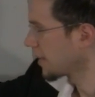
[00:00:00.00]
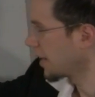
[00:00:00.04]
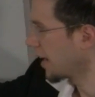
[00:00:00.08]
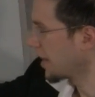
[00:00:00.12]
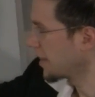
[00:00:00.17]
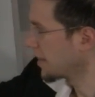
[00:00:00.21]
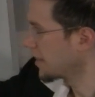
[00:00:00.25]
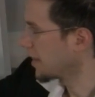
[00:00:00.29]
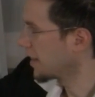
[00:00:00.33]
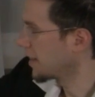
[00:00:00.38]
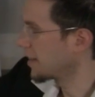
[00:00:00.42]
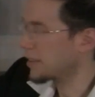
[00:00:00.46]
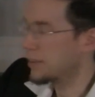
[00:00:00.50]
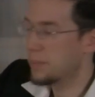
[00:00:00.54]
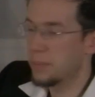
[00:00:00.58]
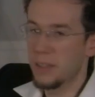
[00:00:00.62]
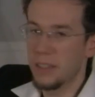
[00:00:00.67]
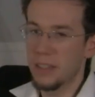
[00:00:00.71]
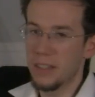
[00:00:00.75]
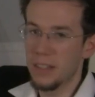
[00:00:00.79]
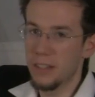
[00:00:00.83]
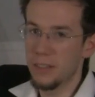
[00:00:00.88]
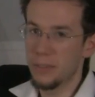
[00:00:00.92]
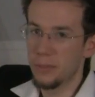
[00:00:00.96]
and then it's
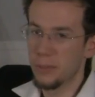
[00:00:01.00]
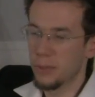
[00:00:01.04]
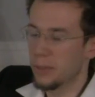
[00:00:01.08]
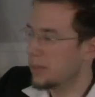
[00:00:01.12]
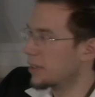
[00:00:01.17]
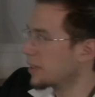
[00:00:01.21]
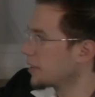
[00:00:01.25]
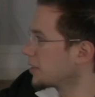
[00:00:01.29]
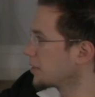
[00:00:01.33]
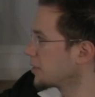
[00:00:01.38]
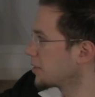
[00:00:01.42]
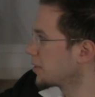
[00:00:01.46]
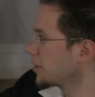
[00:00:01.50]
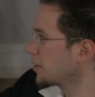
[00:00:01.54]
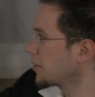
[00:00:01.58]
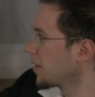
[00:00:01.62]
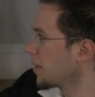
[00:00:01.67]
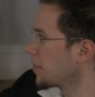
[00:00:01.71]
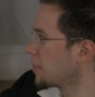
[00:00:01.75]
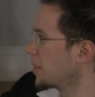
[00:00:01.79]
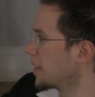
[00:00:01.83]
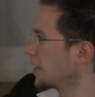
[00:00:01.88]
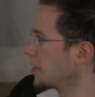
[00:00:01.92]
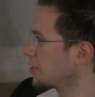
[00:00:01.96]
being inverted
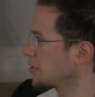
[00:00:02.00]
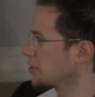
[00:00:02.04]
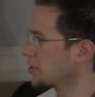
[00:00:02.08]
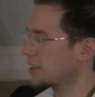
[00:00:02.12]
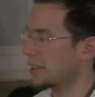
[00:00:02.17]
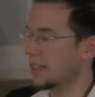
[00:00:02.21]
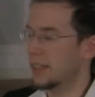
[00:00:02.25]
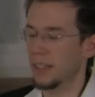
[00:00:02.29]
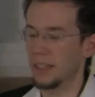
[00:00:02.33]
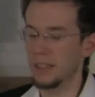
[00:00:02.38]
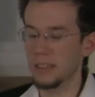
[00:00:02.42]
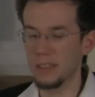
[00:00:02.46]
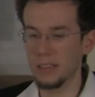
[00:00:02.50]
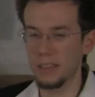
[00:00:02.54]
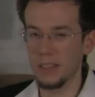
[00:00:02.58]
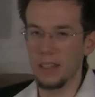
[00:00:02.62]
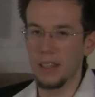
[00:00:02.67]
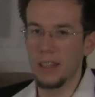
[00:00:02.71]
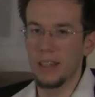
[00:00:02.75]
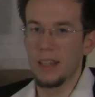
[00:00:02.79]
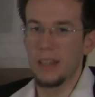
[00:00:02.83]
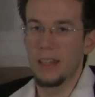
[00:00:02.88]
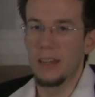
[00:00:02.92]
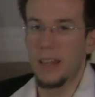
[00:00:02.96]
to a major
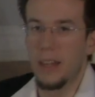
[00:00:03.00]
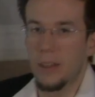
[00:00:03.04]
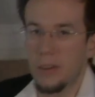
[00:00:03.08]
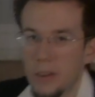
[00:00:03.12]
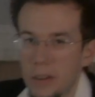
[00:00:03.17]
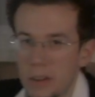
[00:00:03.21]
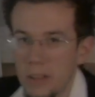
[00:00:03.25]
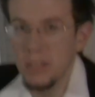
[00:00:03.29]
6th. Now